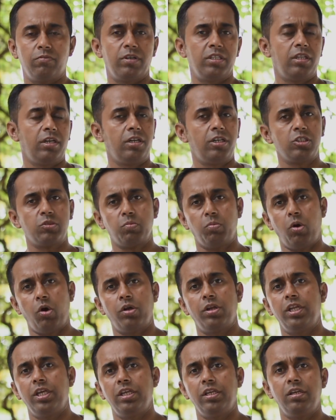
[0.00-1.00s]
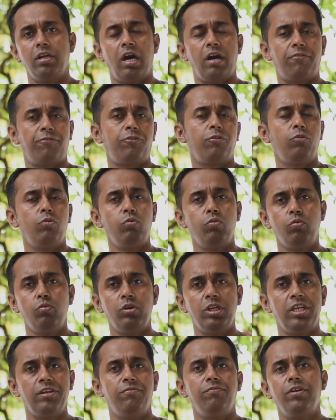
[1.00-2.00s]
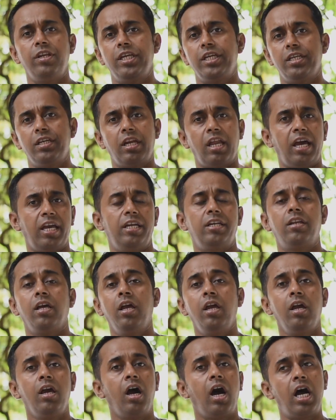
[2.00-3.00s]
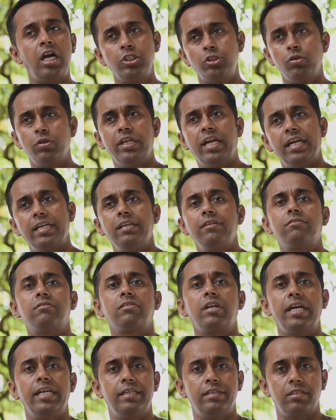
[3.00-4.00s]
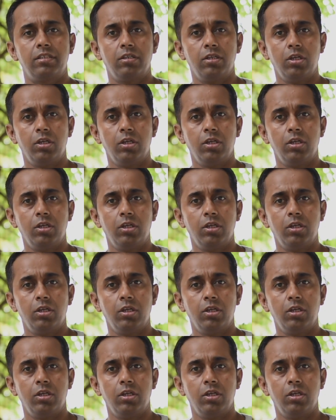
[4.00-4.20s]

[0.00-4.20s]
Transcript: whether it is morning, afternoon, evening, night, I should get it right.